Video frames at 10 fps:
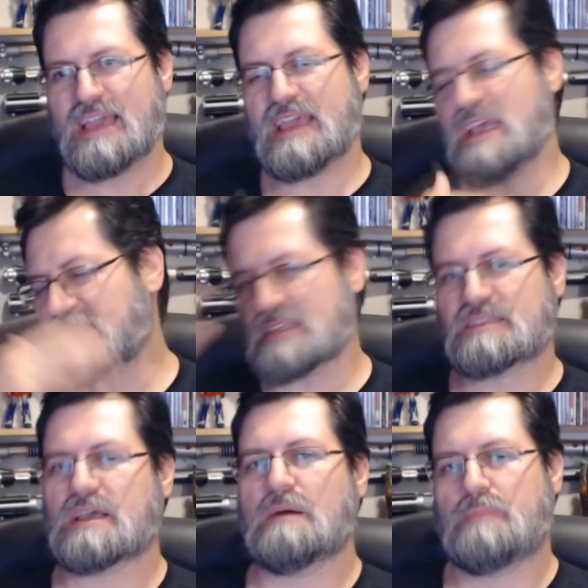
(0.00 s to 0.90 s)

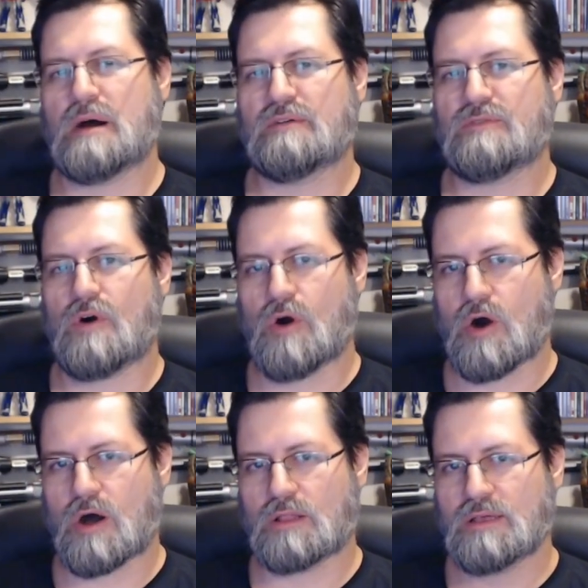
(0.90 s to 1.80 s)
isn't above
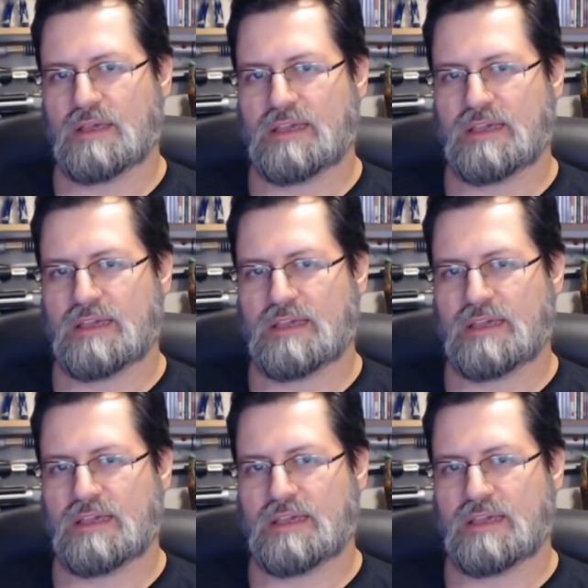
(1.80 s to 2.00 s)
all.